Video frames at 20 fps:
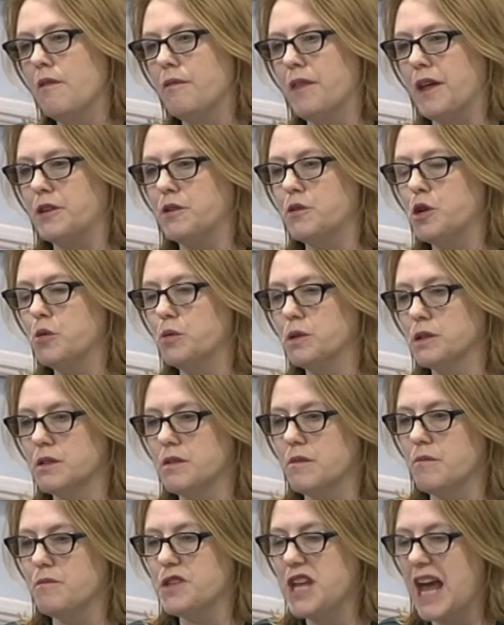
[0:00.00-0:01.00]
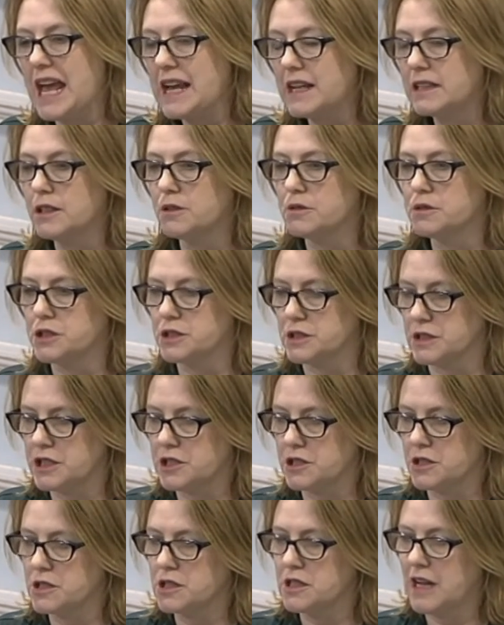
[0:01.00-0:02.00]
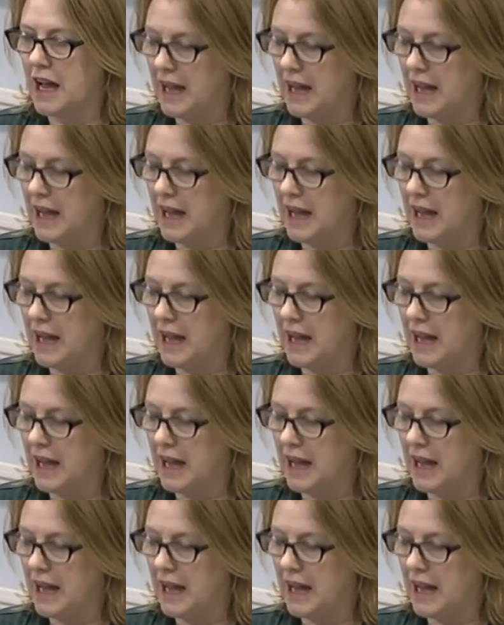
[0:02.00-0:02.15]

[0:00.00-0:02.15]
that you will take those decisions to